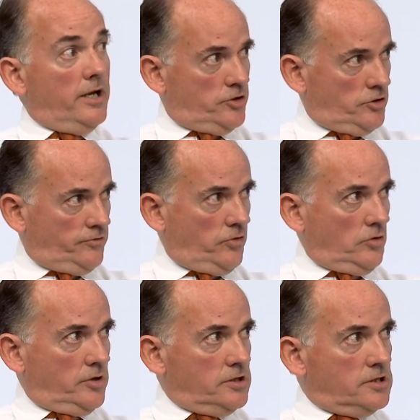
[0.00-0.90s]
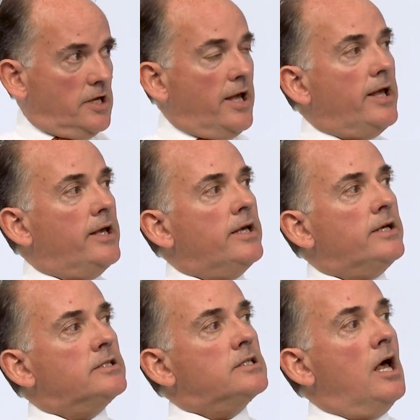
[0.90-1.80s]
issue for us
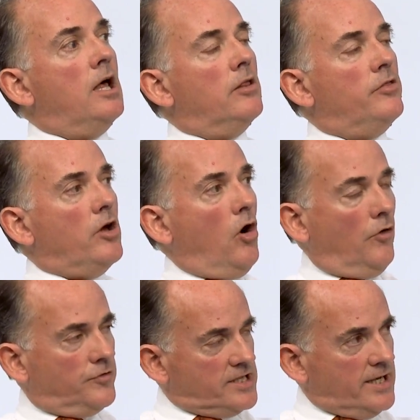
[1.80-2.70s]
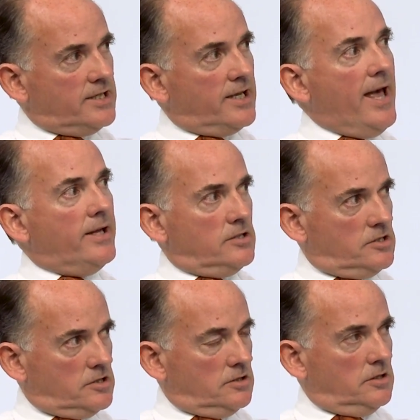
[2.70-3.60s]
is the offset
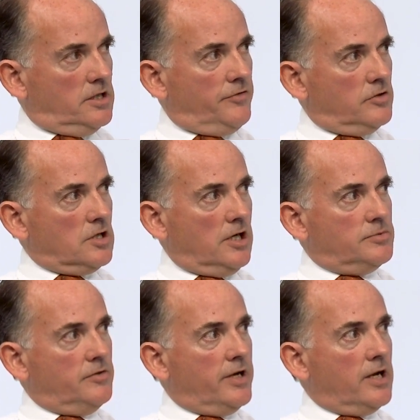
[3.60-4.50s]
against the different types of